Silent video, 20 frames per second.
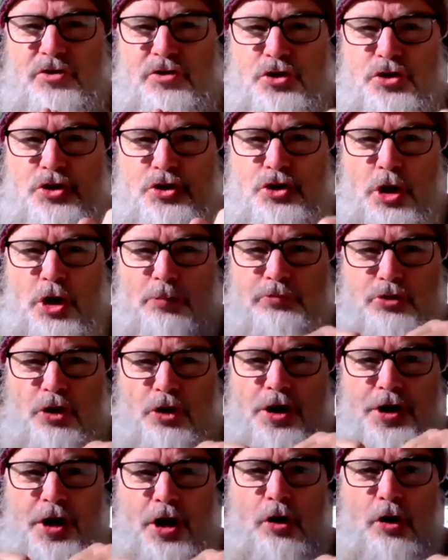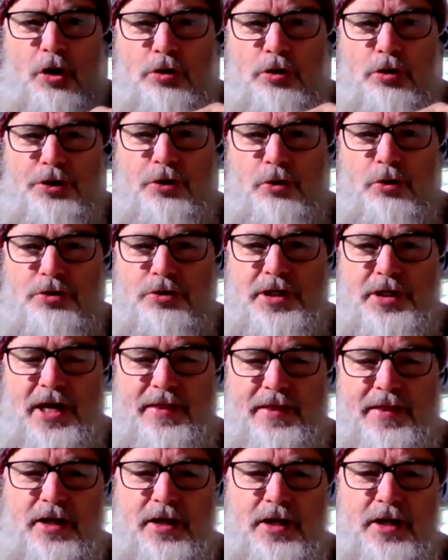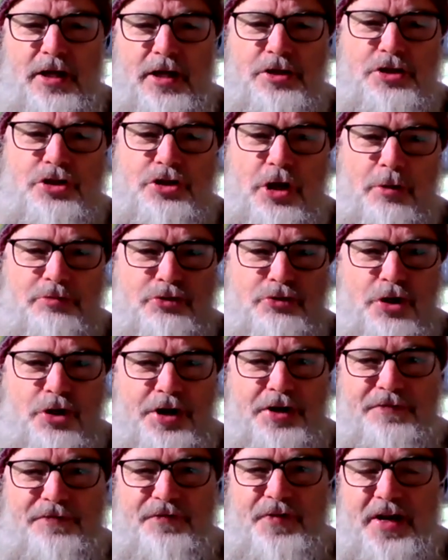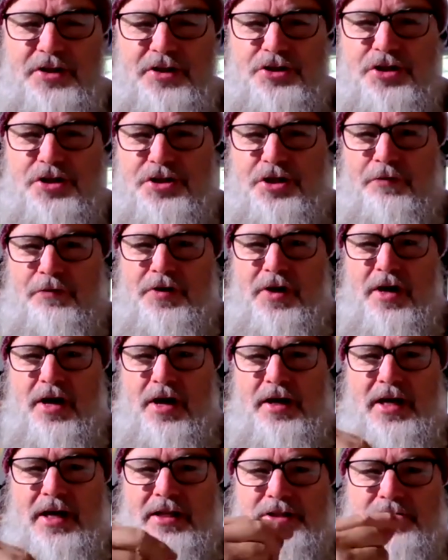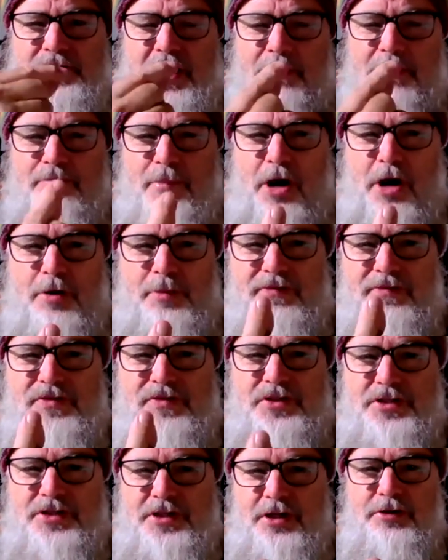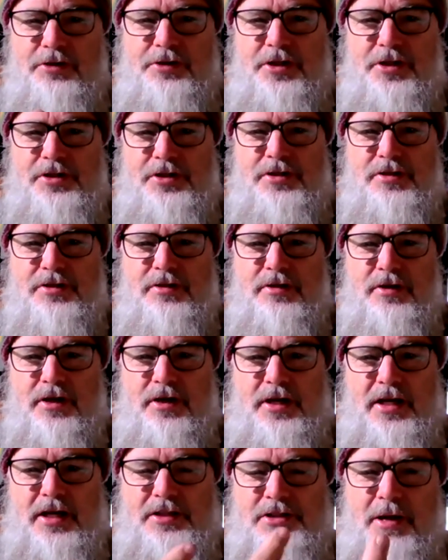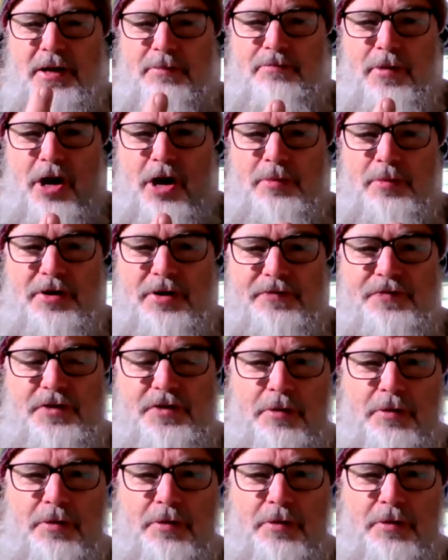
Stop trying to hold it all together. Stop trying to defend yourself against that moment of stillness, against that moment